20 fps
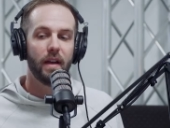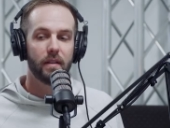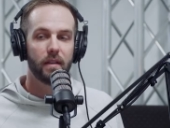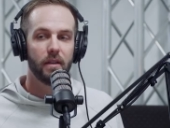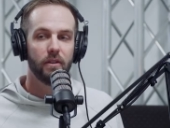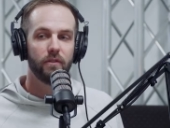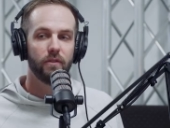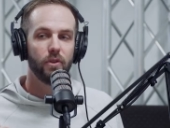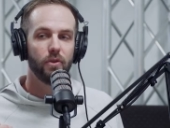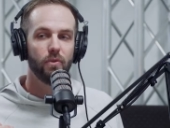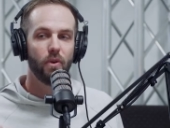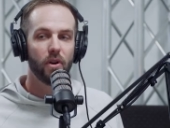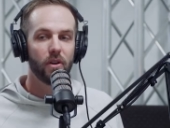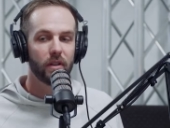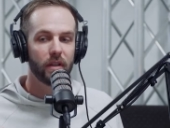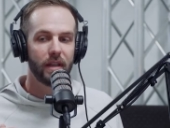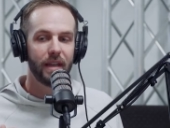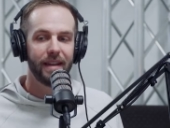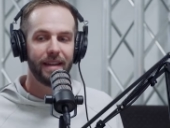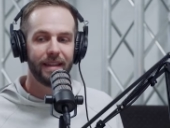that if you are
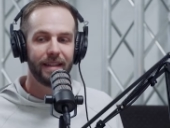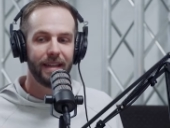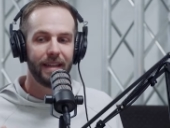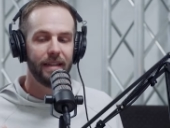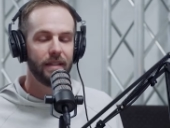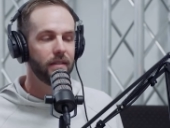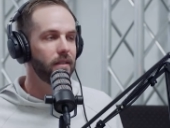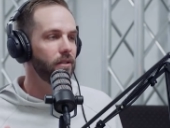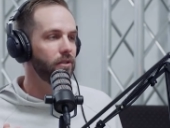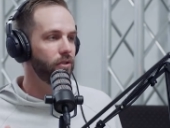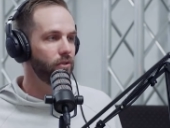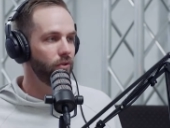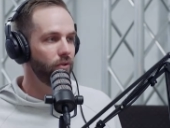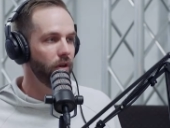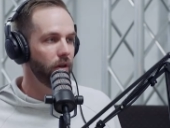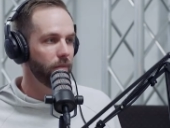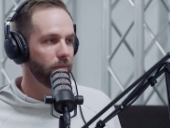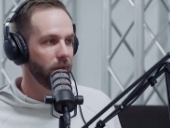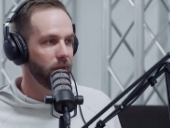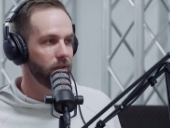getting into
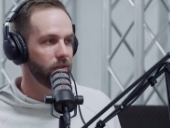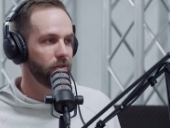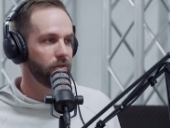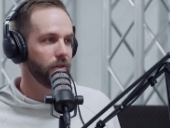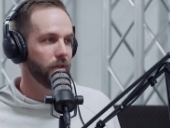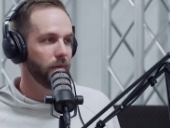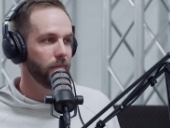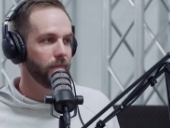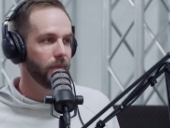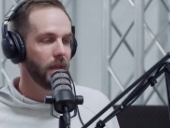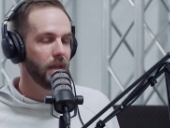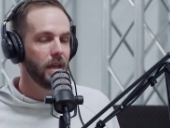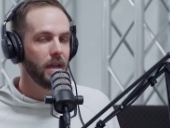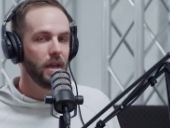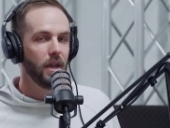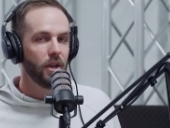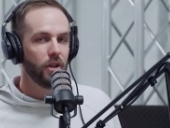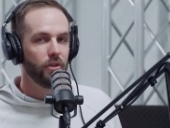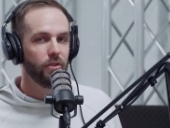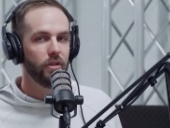student ministry,
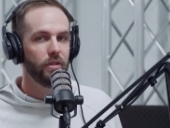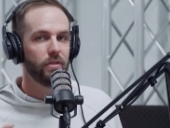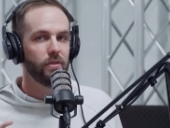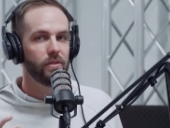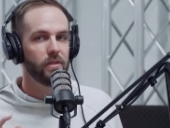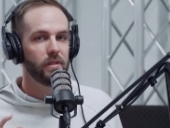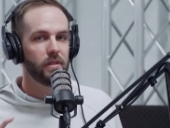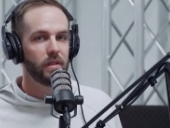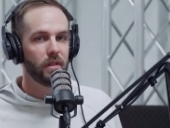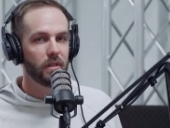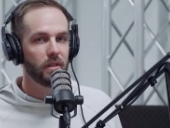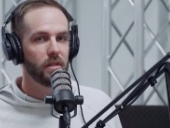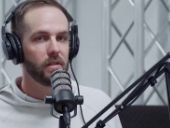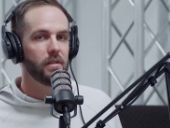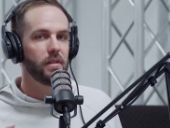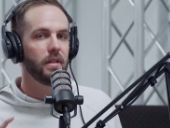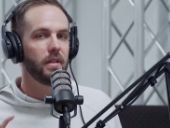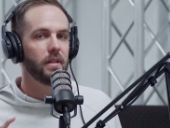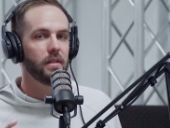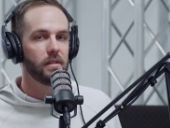you need to
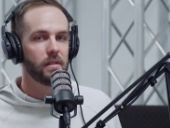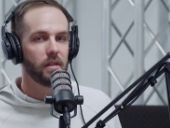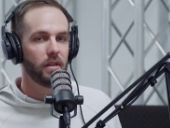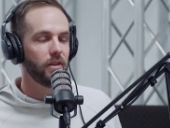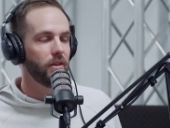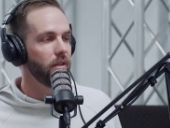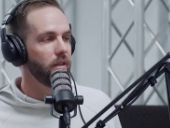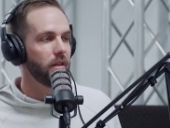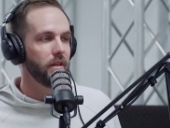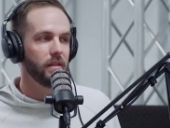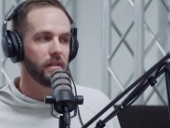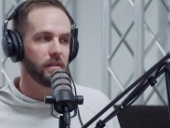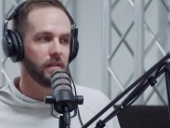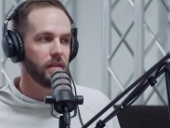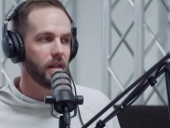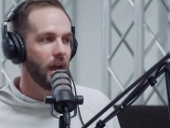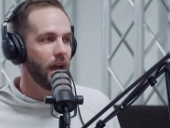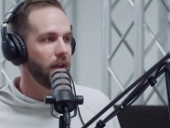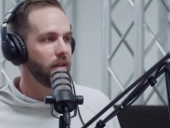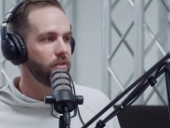seriously consider that it is
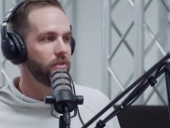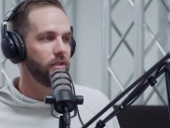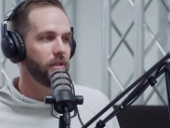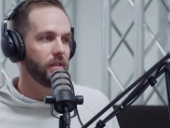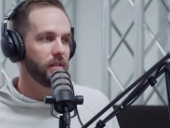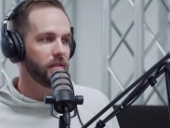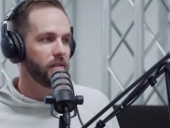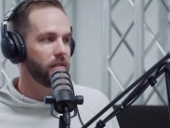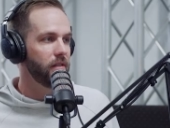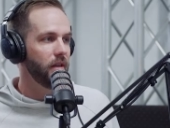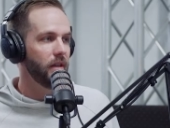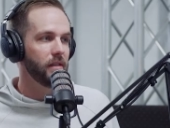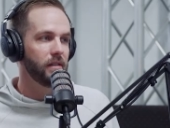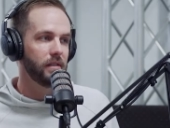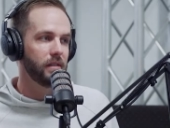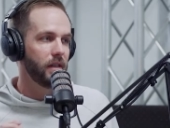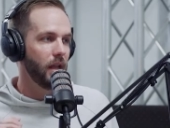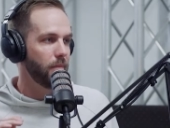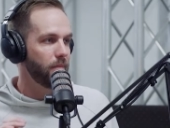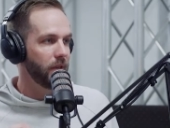not just a
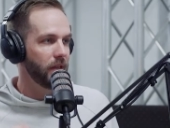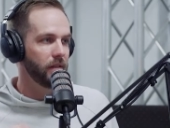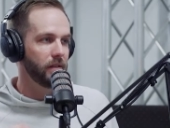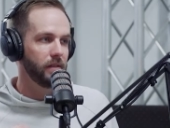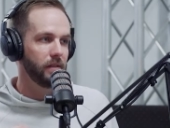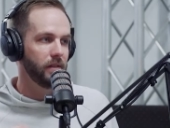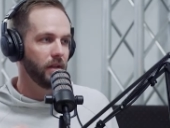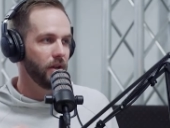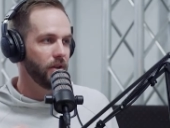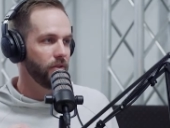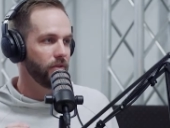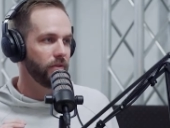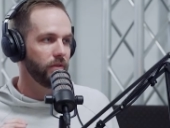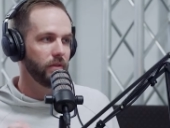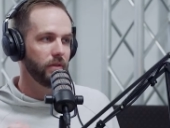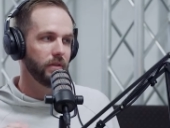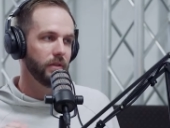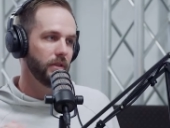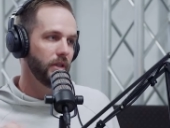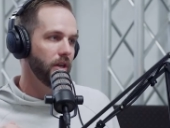stepping
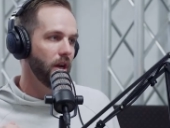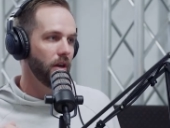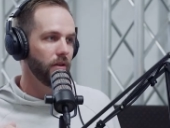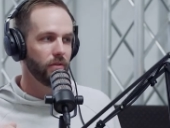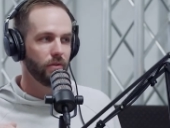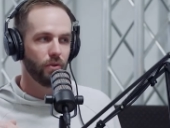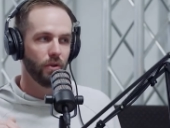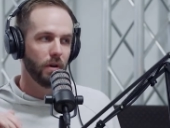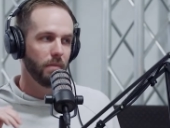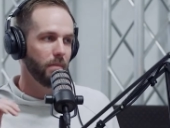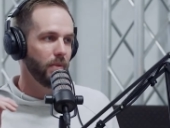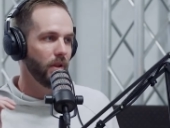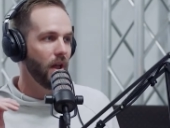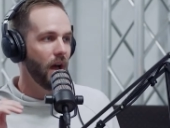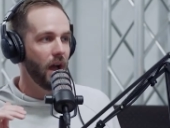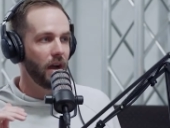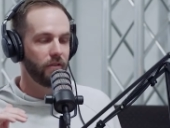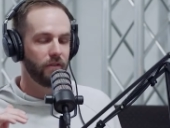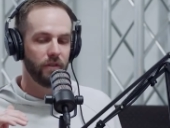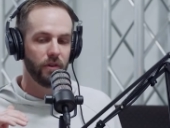stone, you know, or a
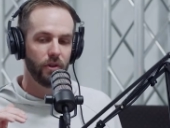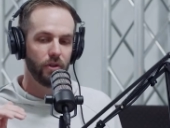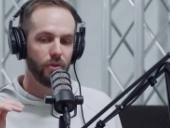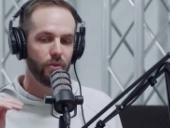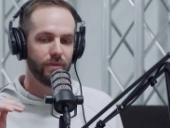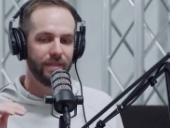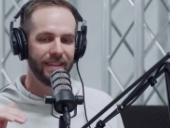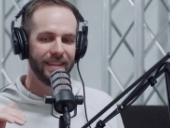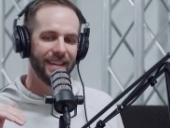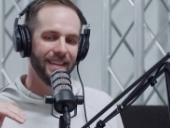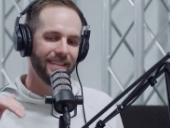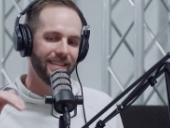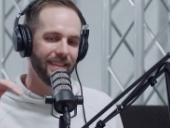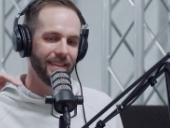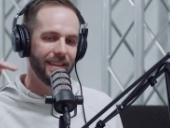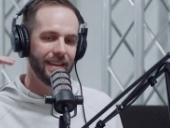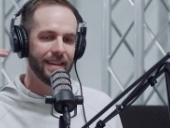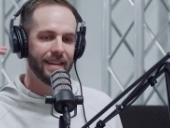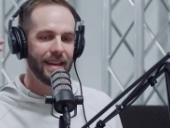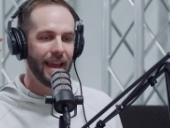block for you to get to
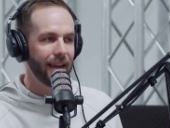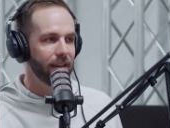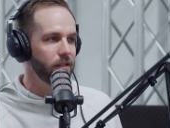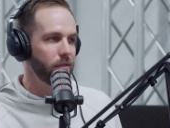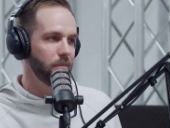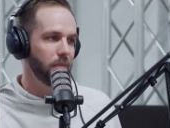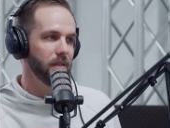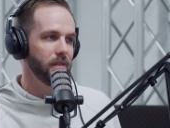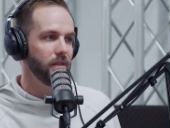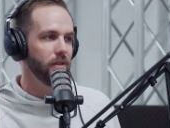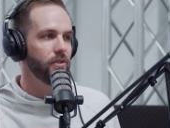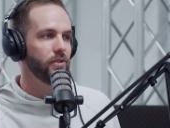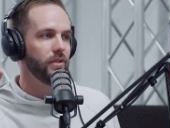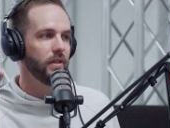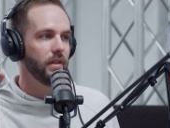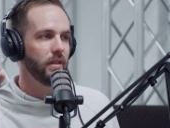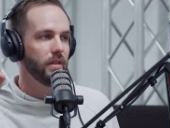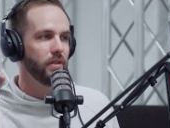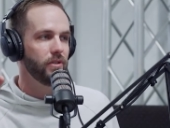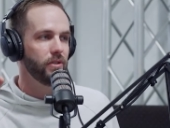the next position
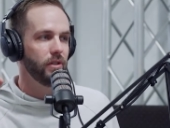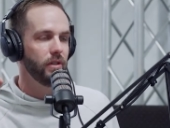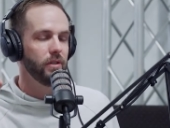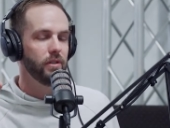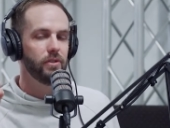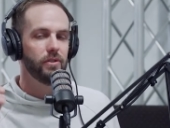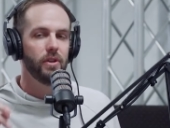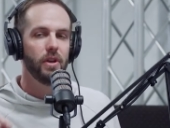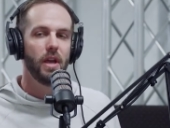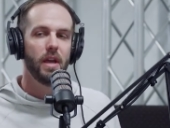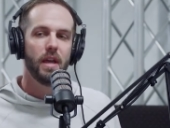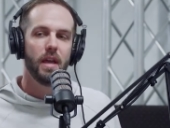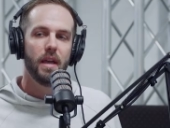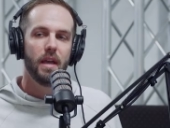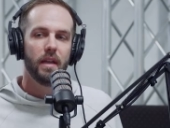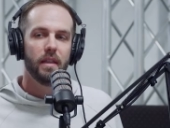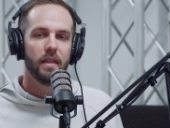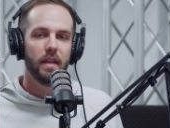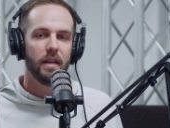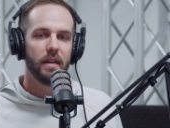in the church. Right.
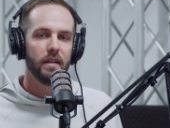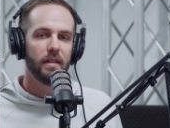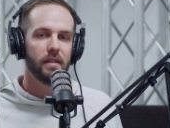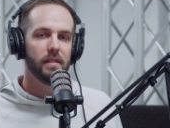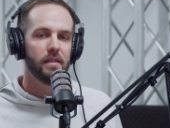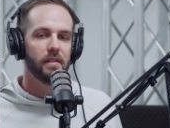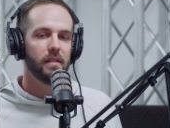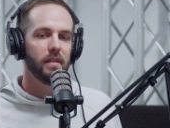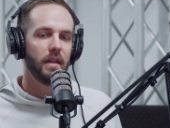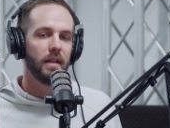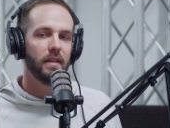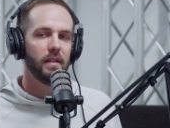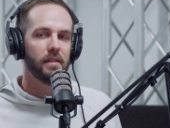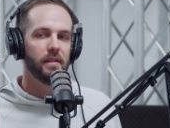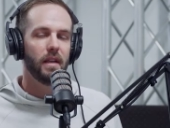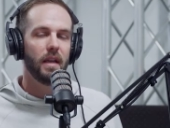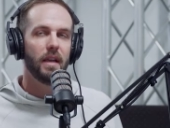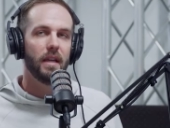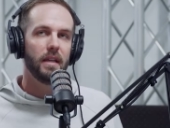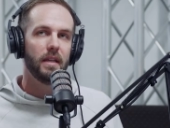That it is it is
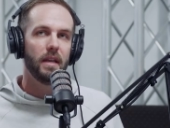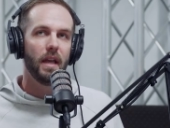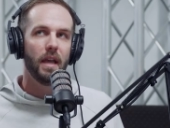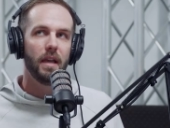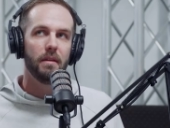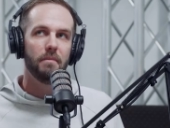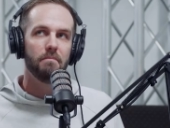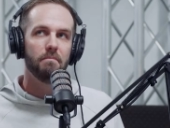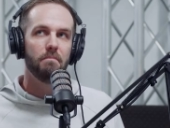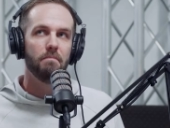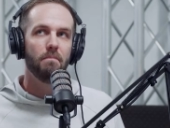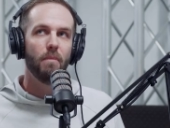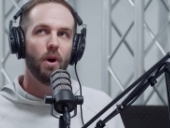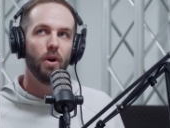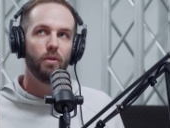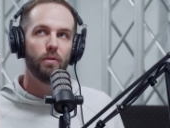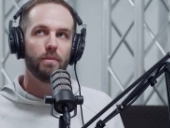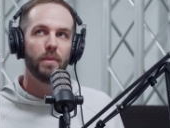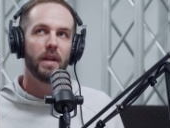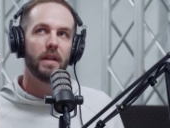a a
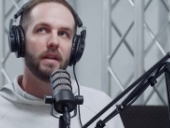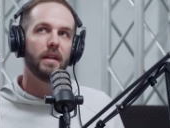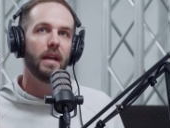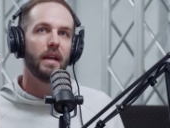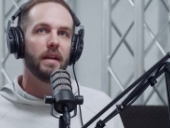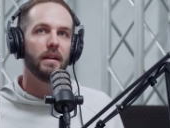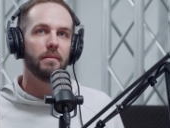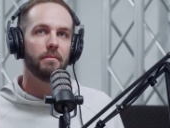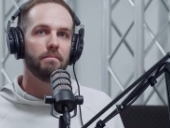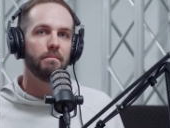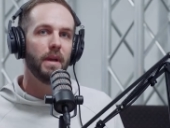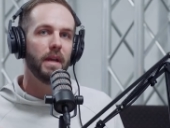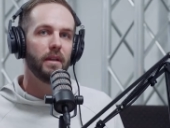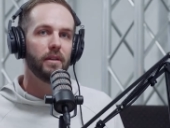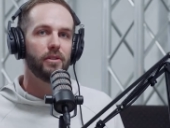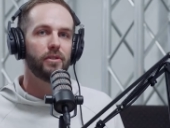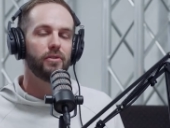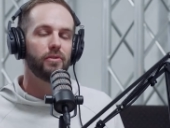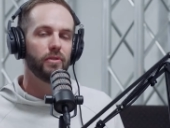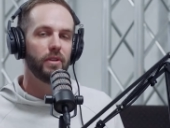moment and a
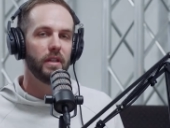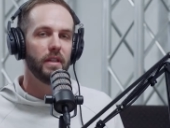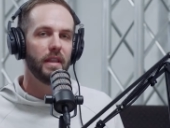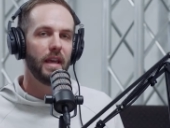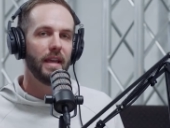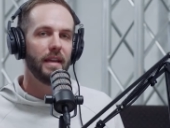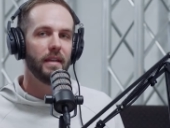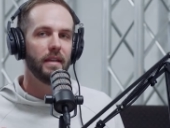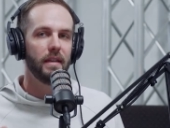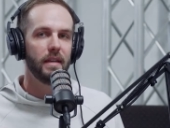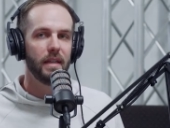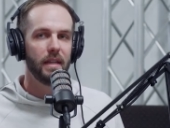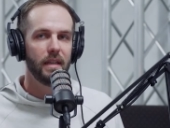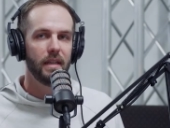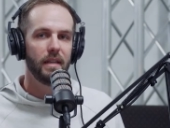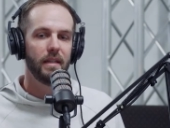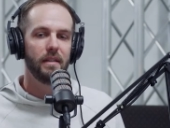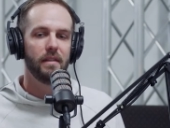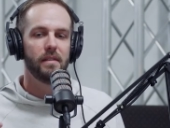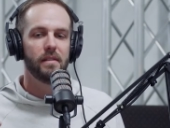ministry that
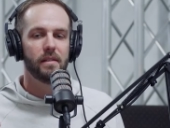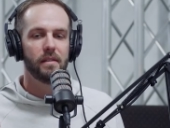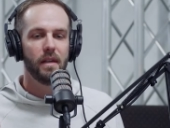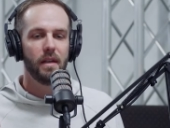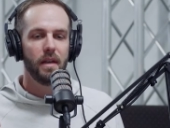needs